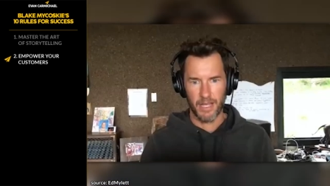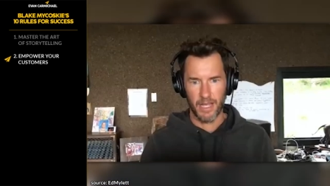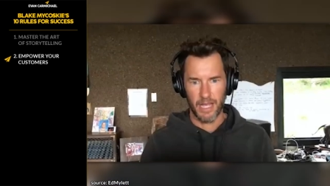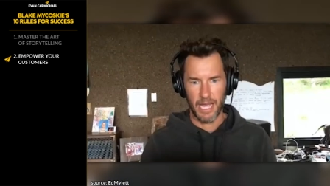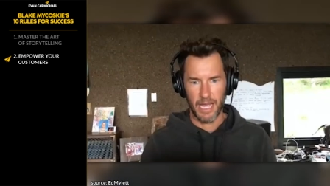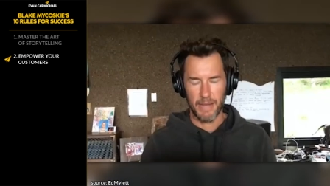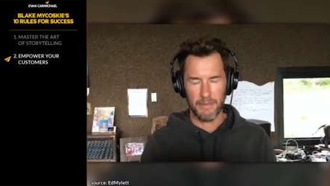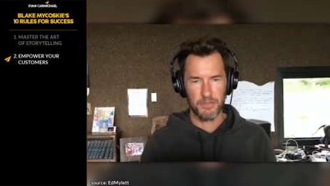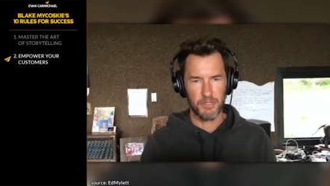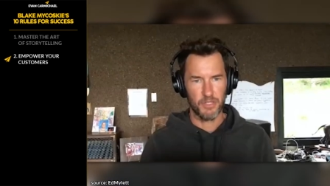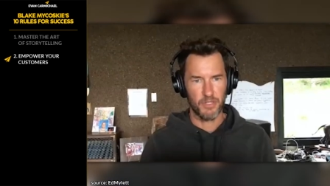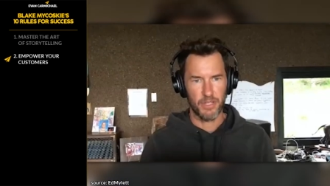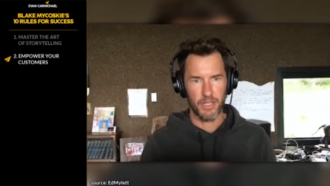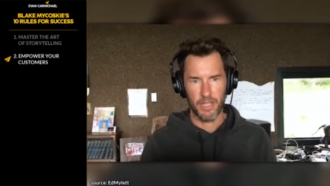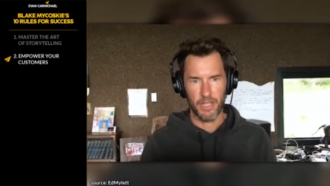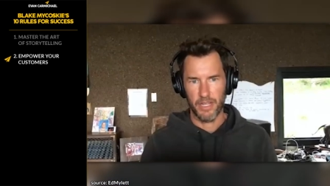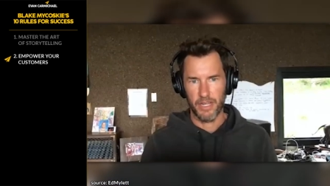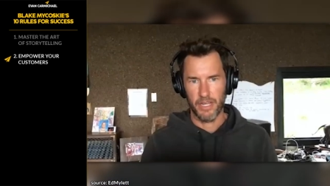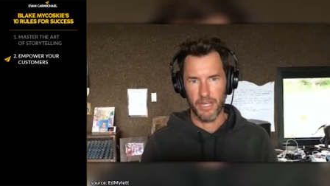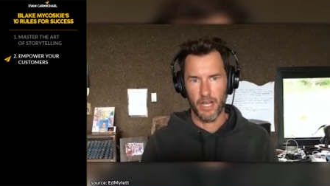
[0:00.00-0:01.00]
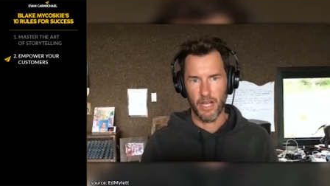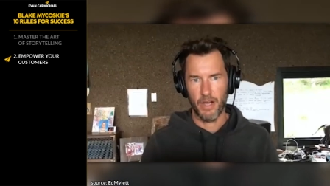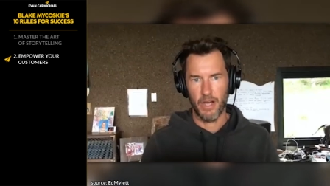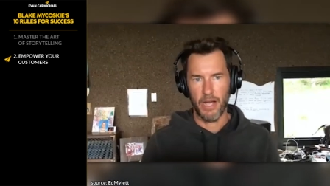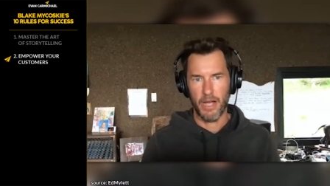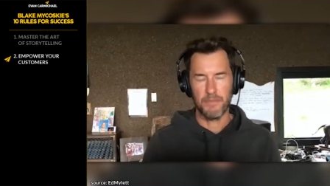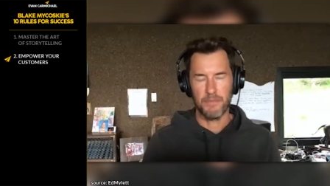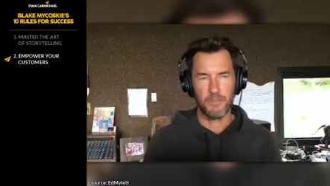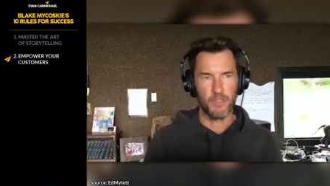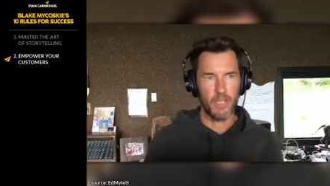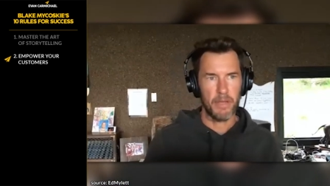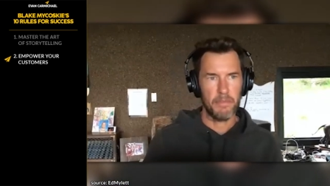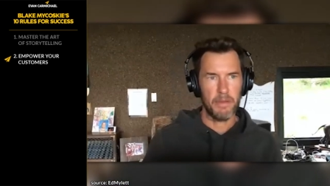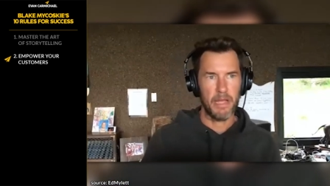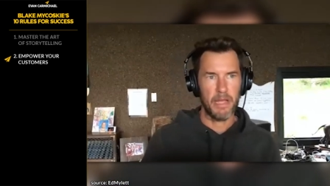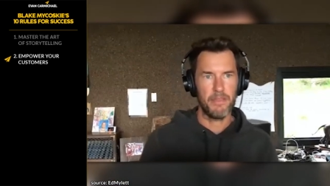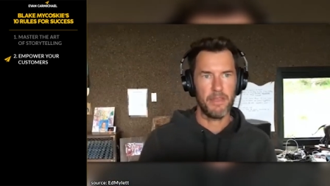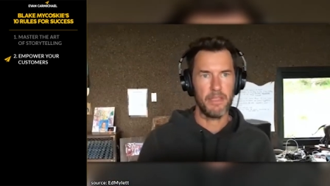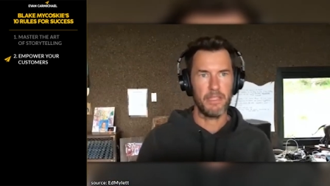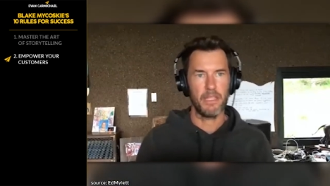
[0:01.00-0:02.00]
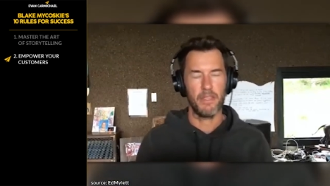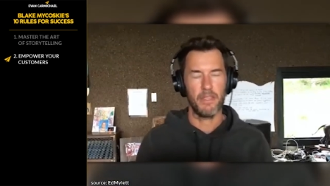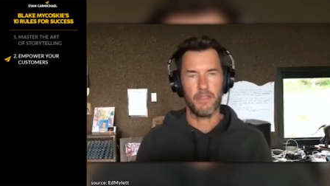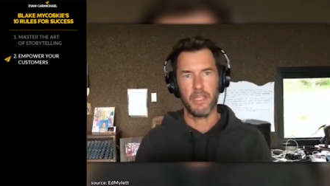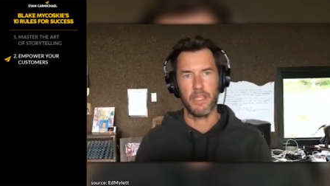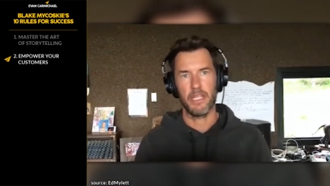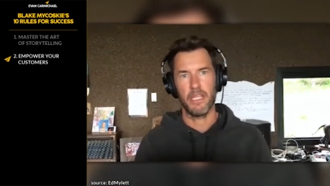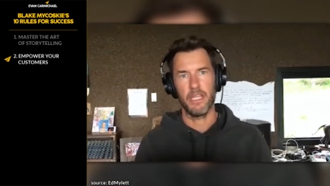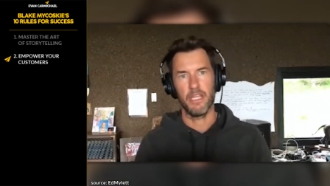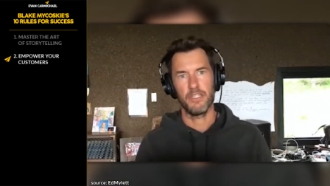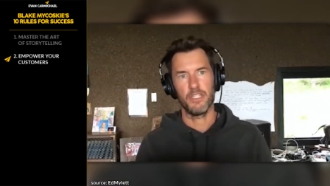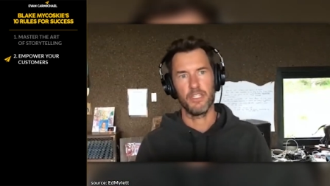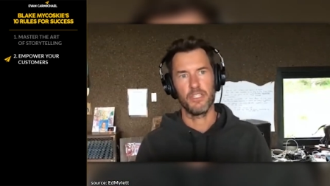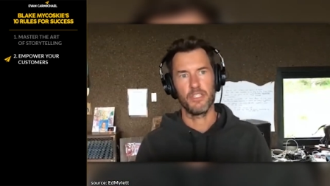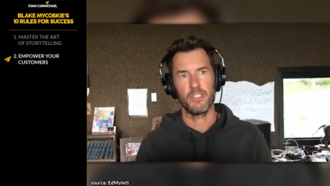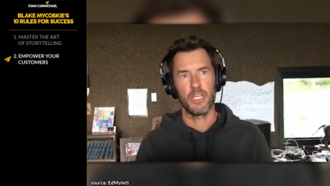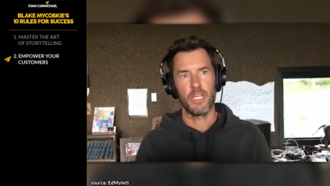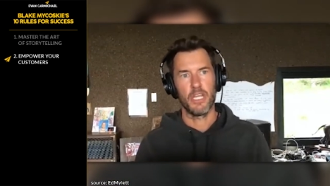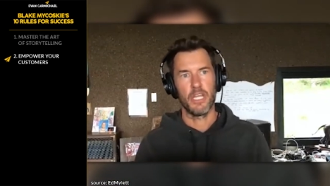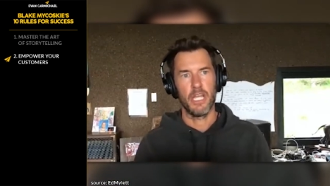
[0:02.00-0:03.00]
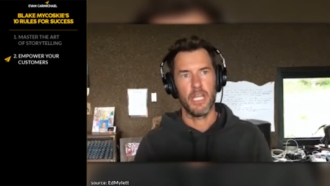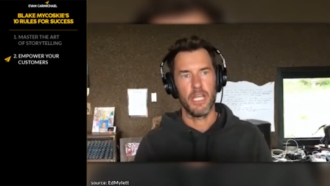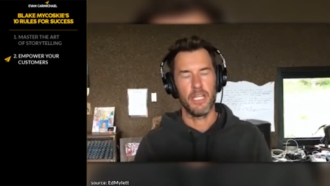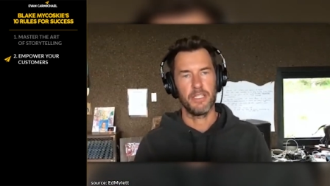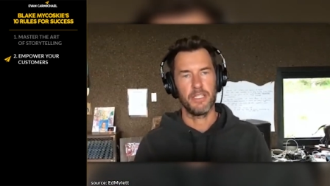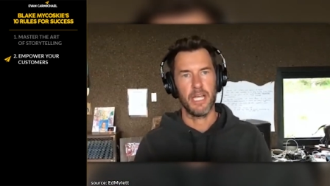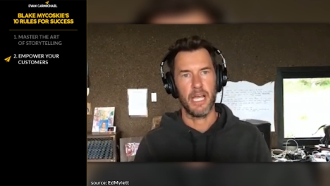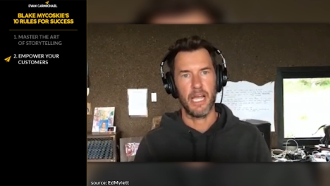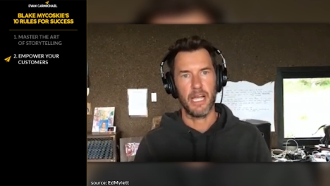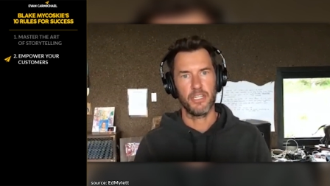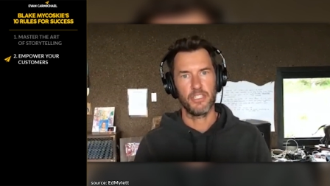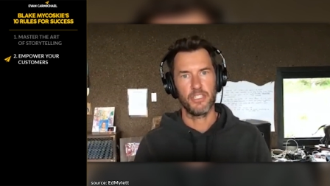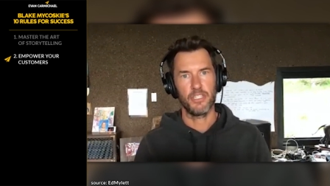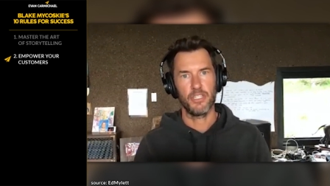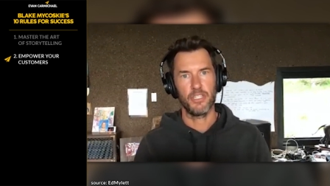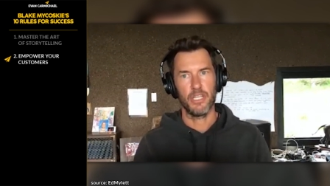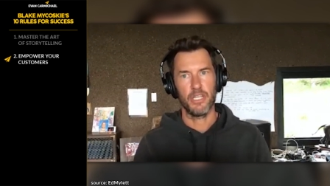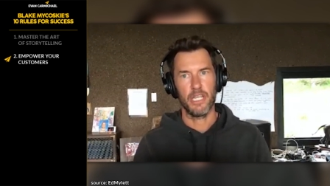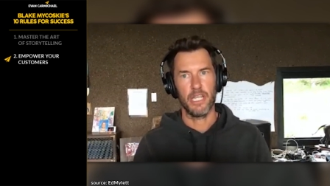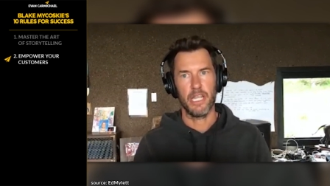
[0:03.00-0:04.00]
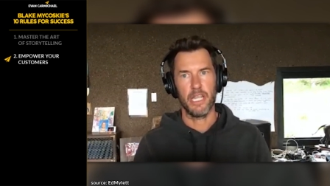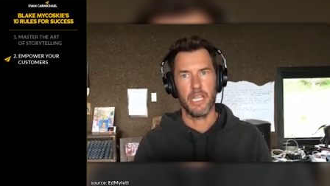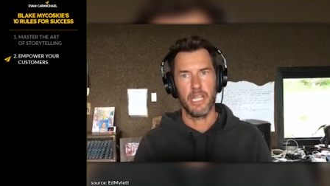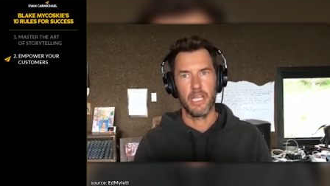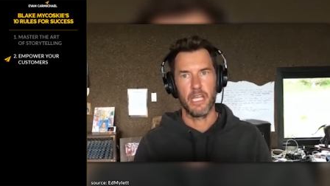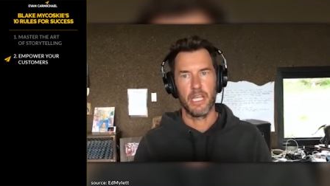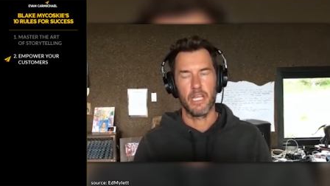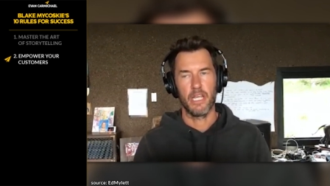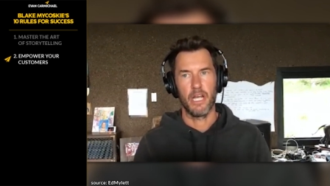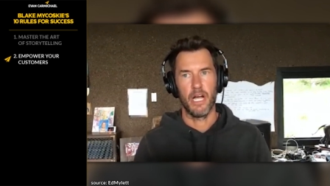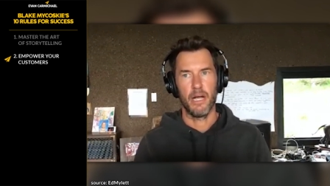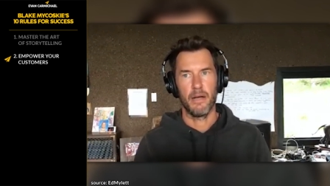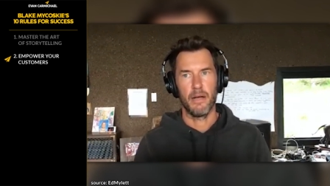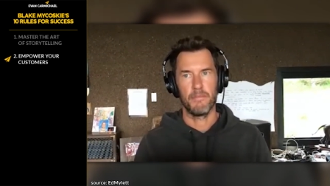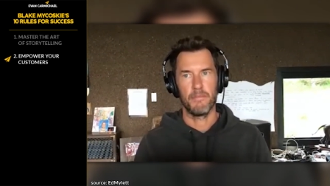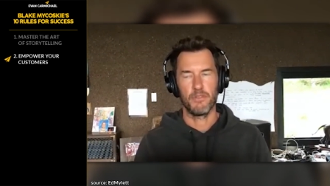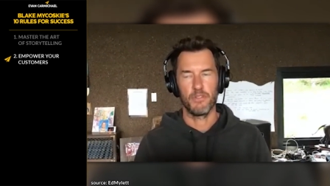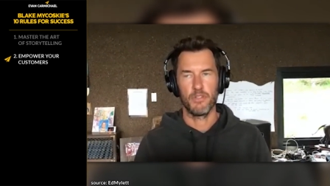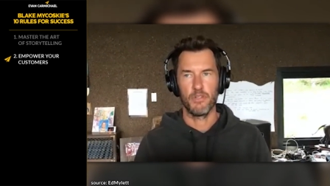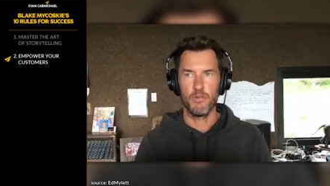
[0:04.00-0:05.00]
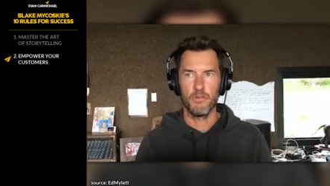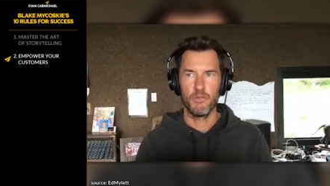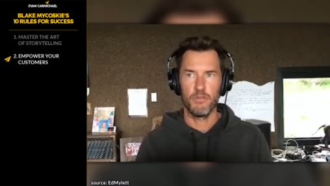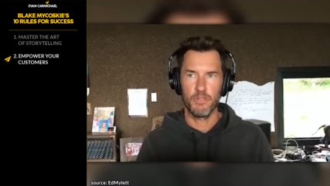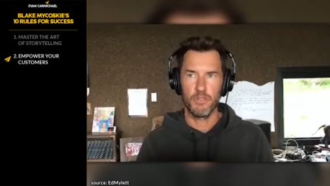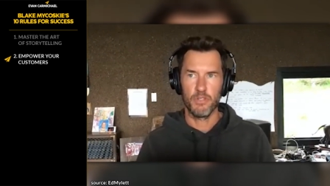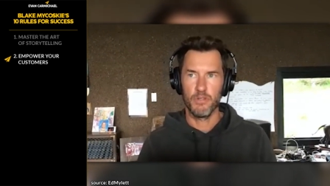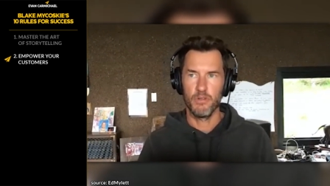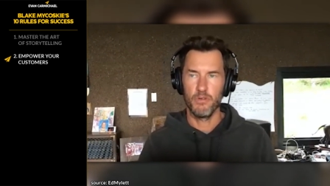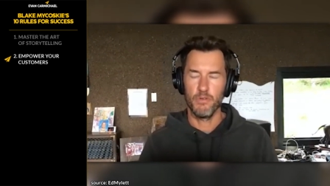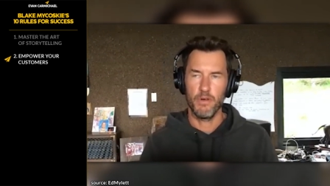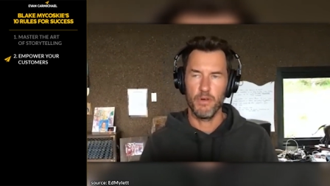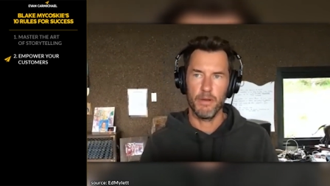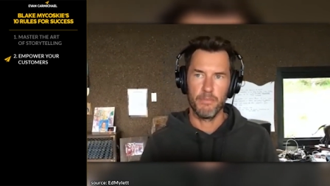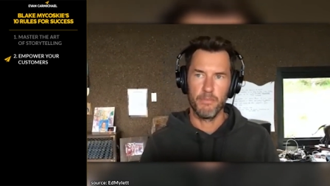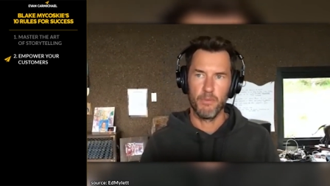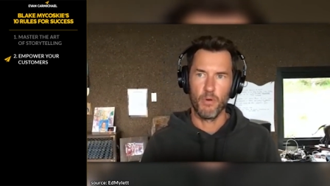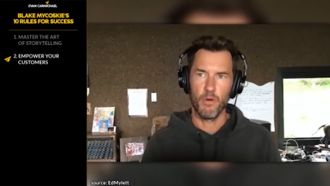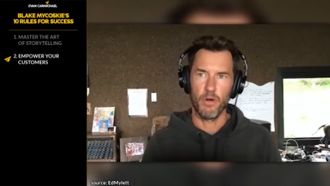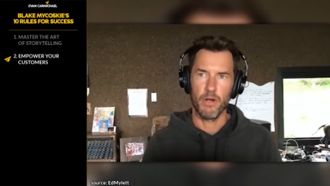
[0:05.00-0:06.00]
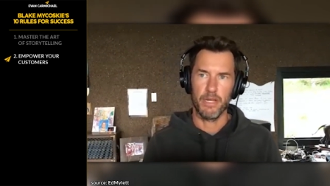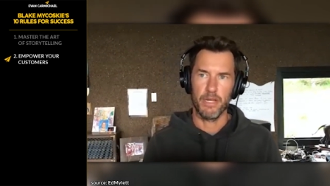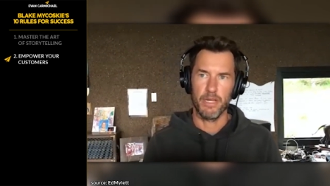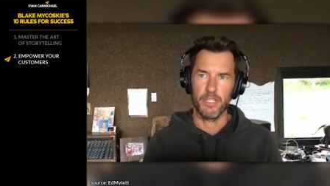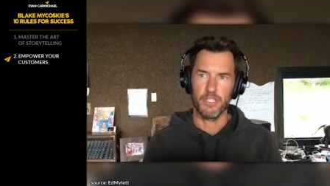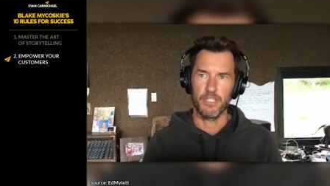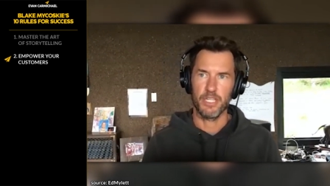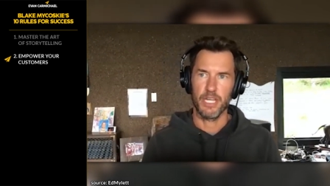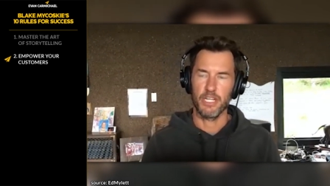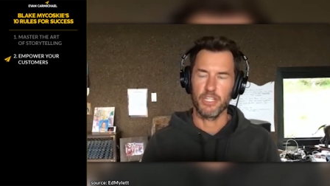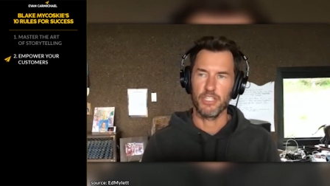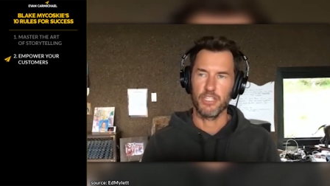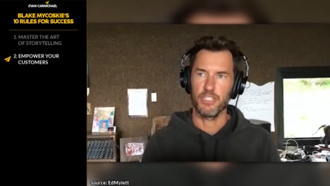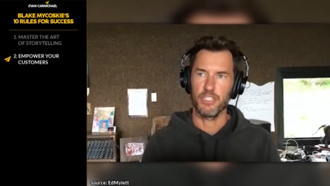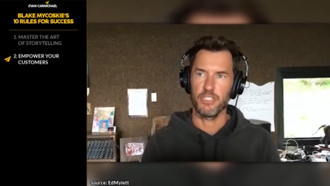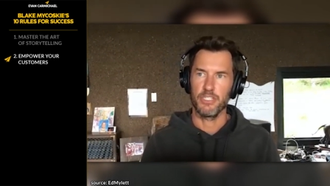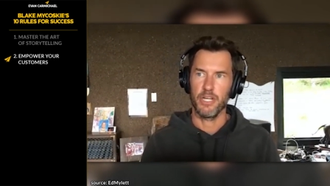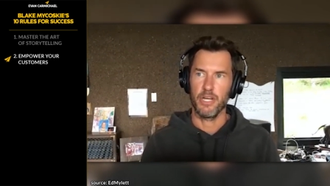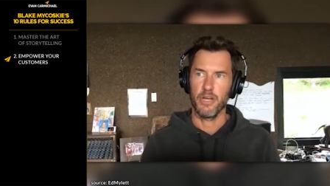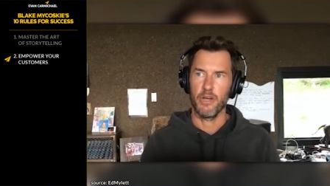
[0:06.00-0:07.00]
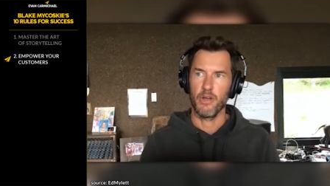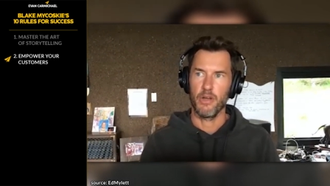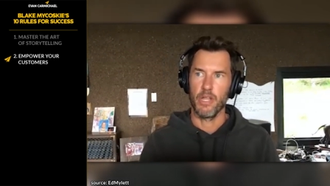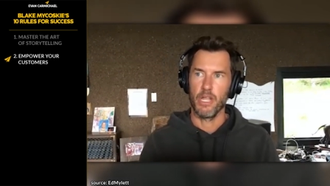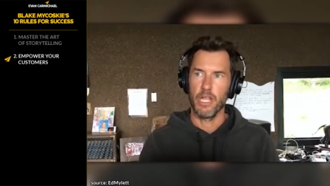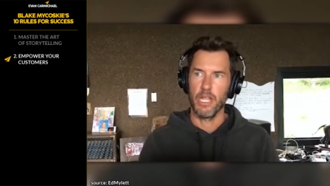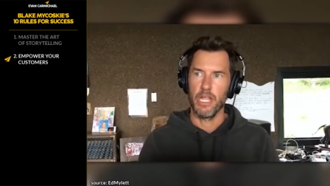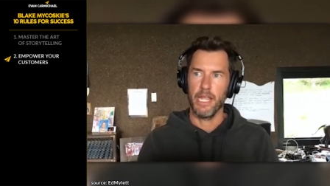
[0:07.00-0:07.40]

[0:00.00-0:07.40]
True absolutely. False? No, absolutely. I mean, I think the thing is, is it's actually um, two two important distinctions there.